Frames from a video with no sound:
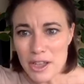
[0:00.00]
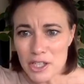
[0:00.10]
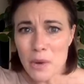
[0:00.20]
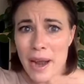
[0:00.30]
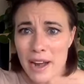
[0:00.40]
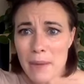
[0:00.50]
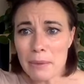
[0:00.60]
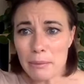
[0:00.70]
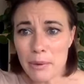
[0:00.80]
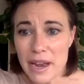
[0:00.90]
Joanne, I'm
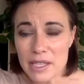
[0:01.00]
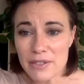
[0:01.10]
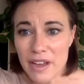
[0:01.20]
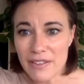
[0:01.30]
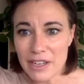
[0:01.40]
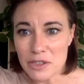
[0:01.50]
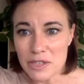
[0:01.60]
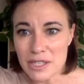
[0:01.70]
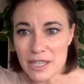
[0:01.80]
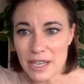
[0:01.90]
impressed.
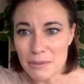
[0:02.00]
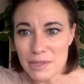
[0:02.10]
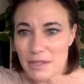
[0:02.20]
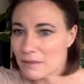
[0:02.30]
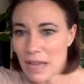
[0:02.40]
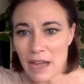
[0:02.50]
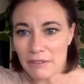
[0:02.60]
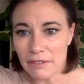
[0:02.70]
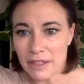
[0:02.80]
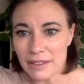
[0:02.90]
500 skips,
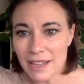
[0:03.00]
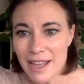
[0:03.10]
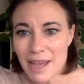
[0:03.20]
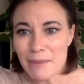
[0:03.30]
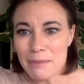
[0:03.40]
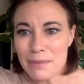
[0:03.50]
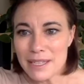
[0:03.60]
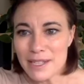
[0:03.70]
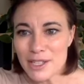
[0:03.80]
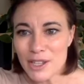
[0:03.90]
unreal.
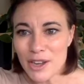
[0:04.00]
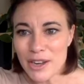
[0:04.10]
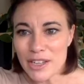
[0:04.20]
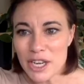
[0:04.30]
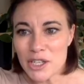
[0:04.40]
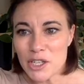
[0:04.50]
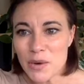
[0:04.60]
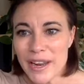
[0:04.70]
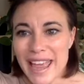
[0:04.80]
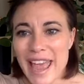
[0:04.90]
Melissa Turner,
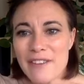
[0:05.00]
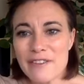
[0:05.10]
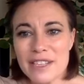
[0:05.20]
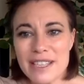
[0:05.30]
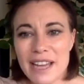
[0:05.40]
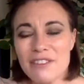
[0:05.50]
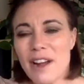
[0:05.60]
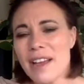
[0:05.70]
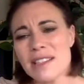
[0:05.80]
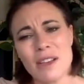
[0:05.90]
enjoying every
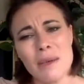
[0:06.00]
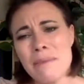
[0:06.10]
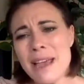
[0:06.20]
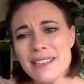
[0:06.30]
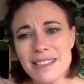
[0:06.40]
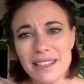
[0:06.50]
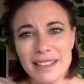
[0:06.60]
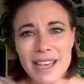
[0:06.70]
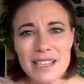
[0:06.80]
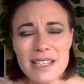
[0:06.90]
sunrise, amazing.
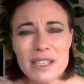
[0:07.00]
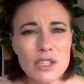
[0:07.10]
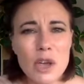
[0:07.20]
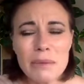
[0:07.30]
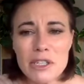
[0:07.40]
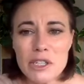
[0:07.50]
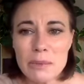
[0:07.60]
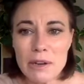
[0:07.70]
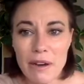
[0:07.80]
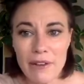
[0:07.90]
Yes, there's so much to
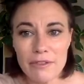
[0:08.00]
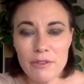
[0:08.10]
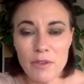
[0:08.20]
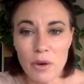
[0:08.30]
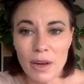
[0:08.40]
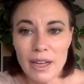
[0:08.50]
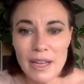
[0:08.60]
be grateful for.